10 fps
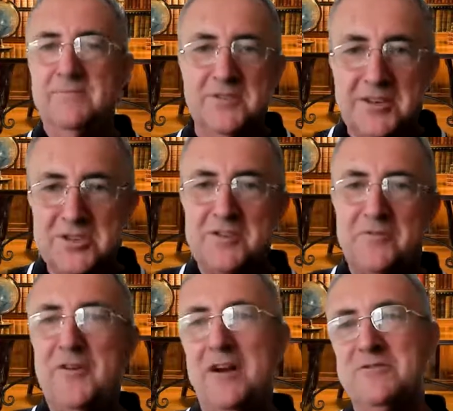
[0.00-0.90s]
such as a
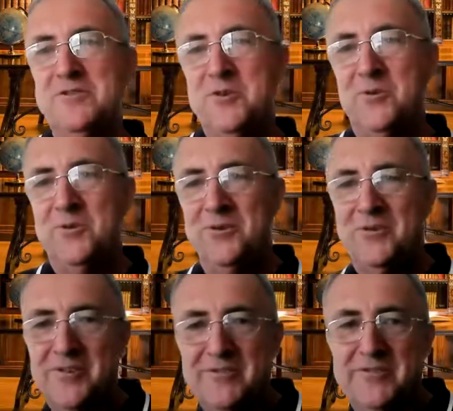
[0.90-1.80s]
phone call
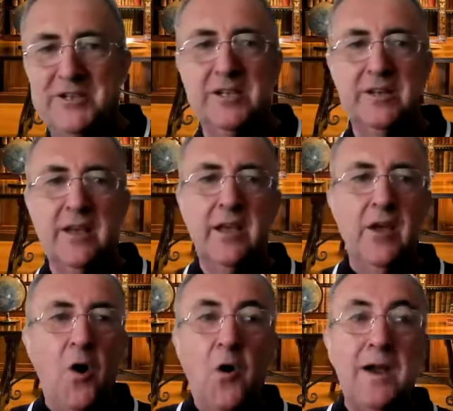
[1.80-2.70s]
or a visit
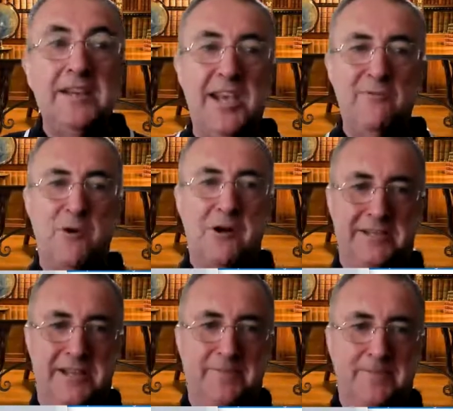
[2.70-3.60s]
or essay writing.